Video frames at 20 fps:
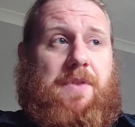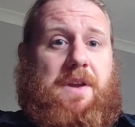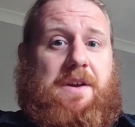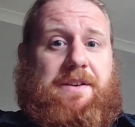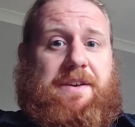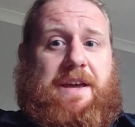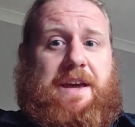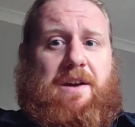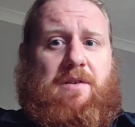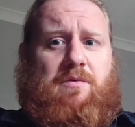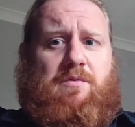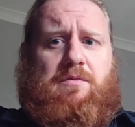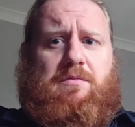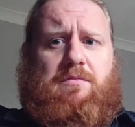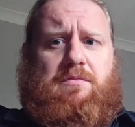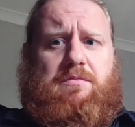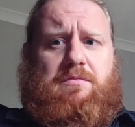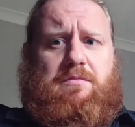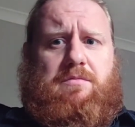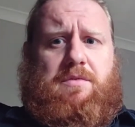Now,
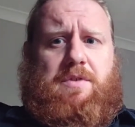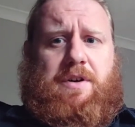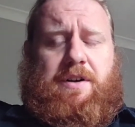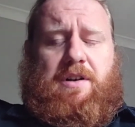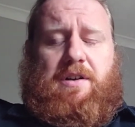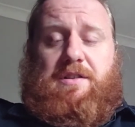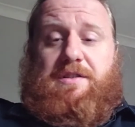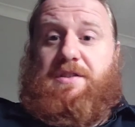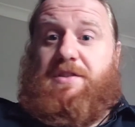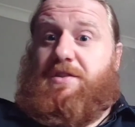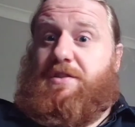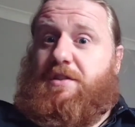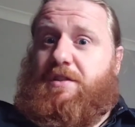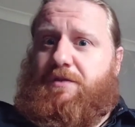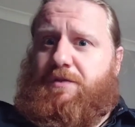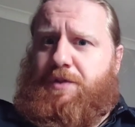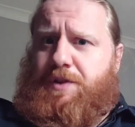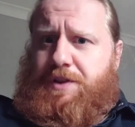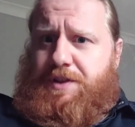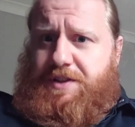I'd like to start
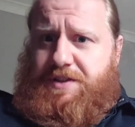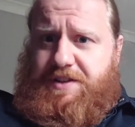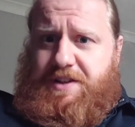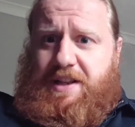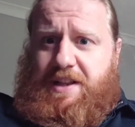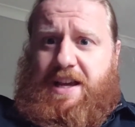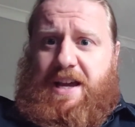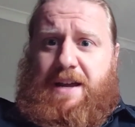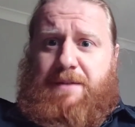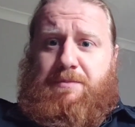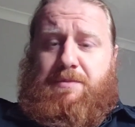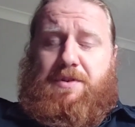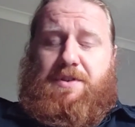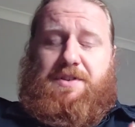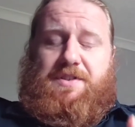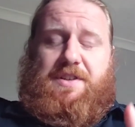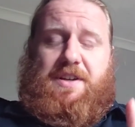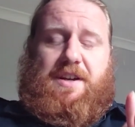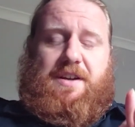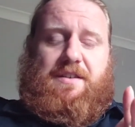off with a disclaimer and
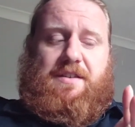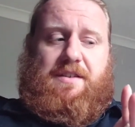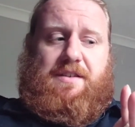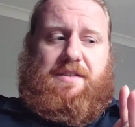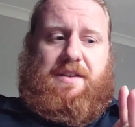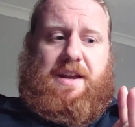say that